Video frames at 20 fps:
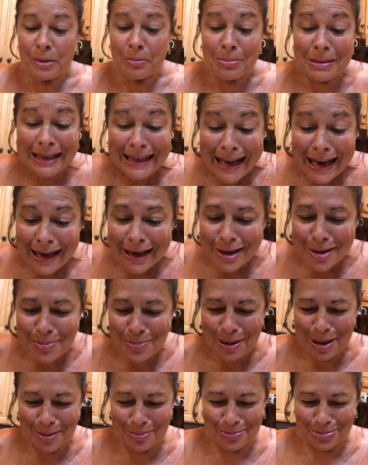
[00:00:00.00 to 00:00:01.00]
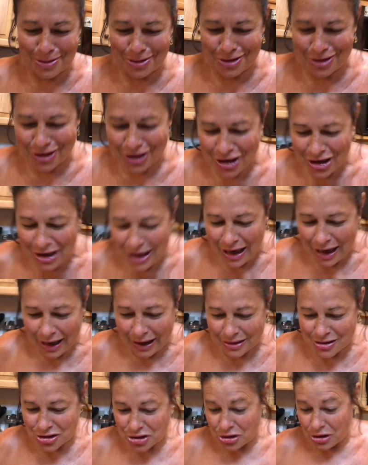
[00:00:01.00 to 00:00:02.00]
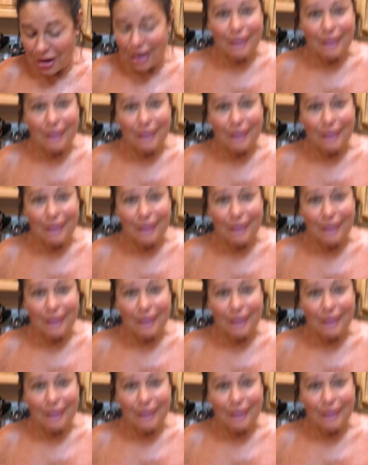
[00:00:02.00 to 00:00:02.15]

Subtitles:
banana pepper. And so